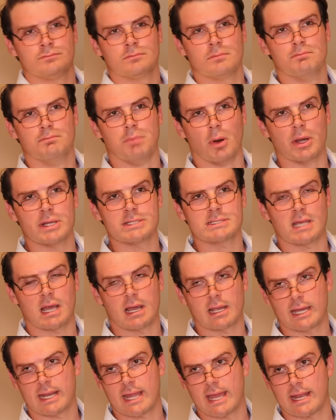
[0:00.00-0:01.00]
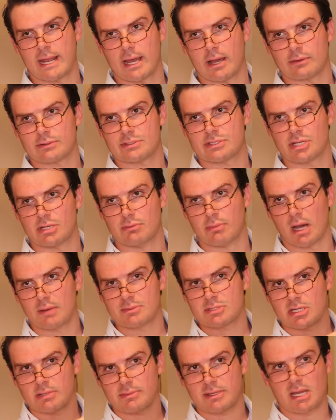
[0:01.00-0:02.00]
Boys, I gotta head out. So your mom's
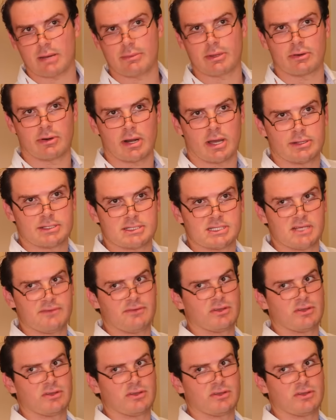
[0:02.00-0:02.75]
gonna be coming around to see if you